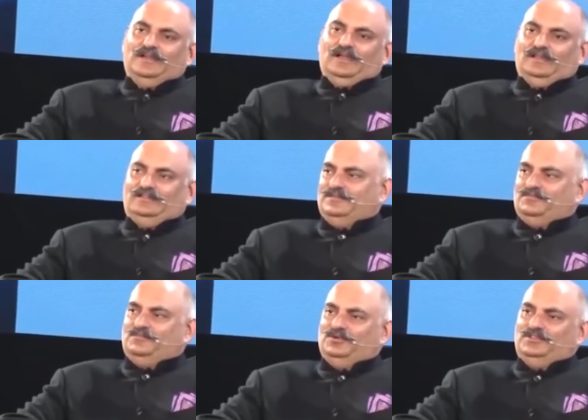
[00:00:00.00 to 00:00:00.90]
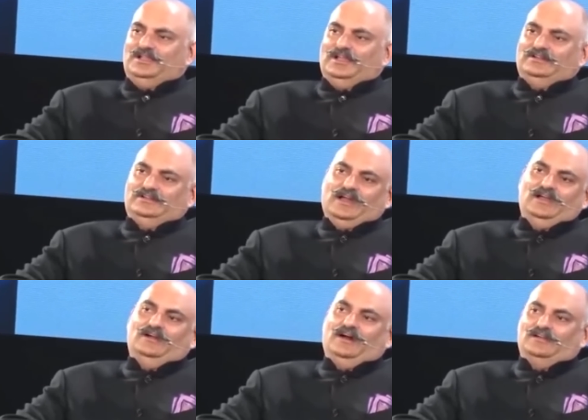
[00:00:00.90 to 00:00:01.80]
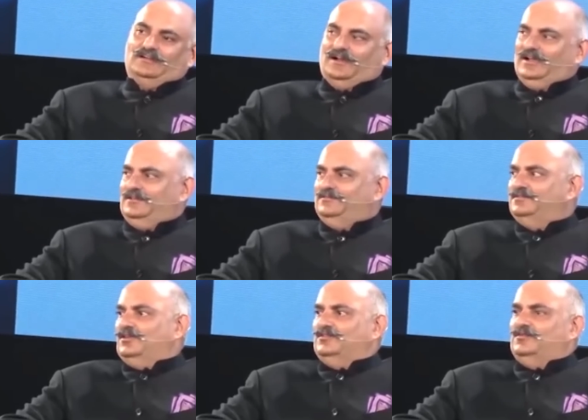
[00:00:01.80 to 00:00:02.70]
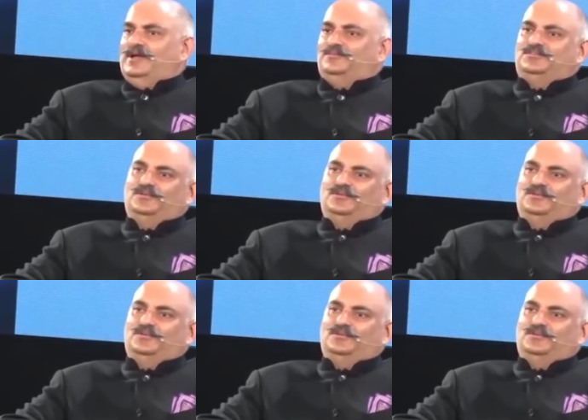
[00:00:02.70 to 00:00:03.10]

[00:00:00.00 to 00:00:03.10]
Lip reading: And they've put the entire archive on the web.